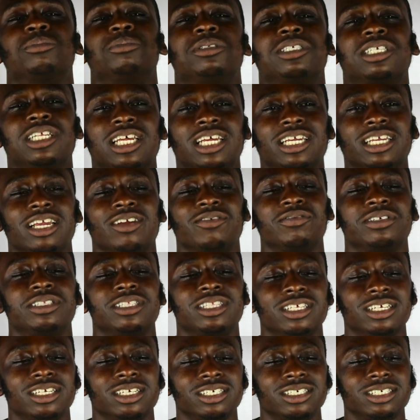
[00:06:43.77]
It was like
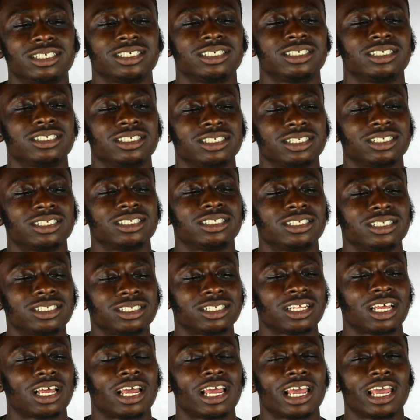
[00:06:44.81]
everything
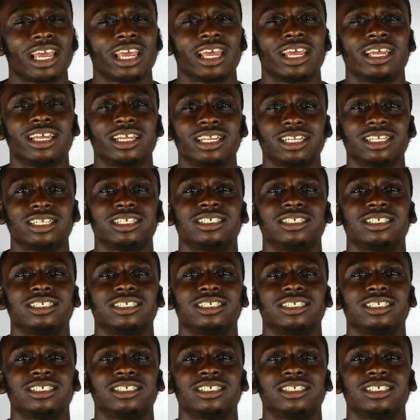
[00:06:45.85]
I had.